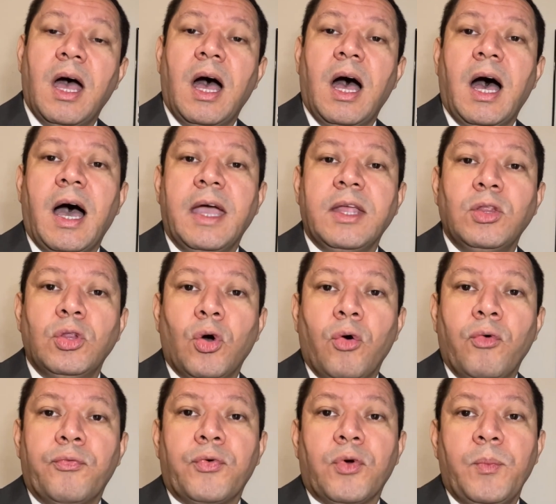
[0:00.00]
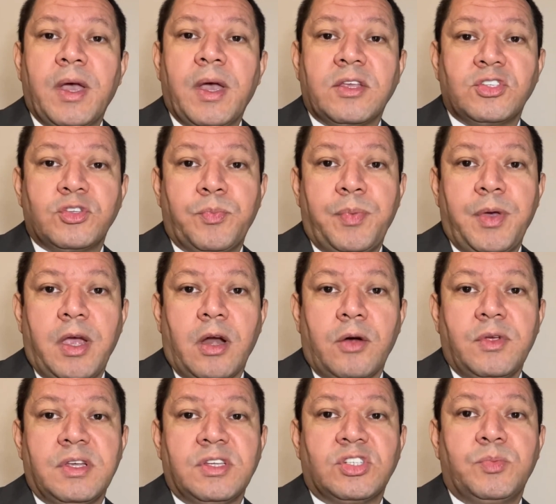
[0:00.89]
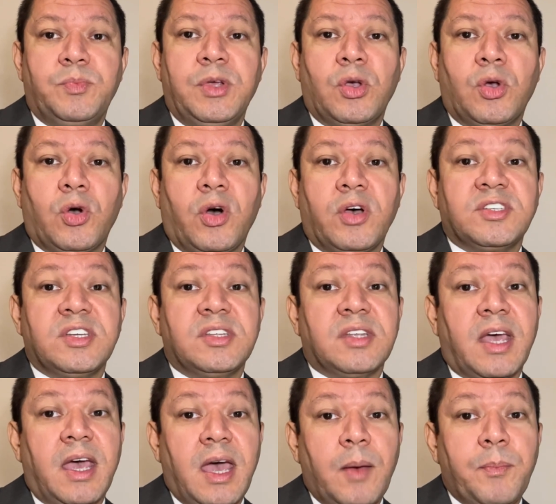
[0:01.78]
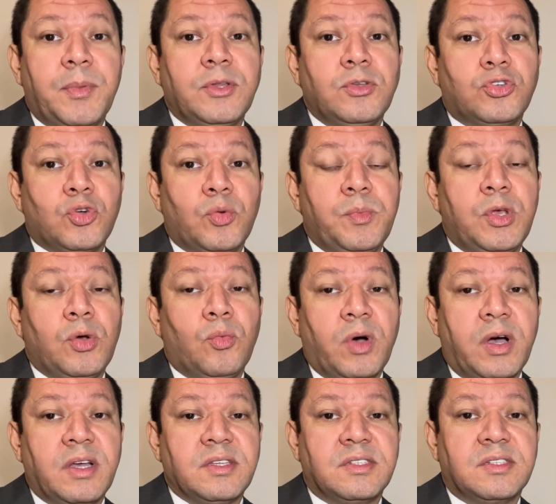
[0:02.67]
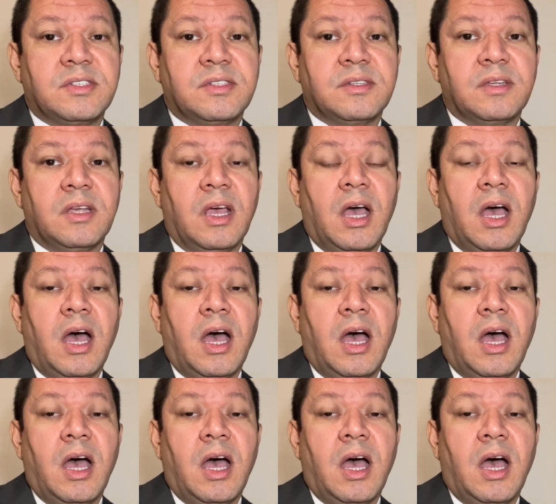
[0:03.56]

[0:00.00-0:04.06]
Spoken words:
I know from experience because it happened to me once.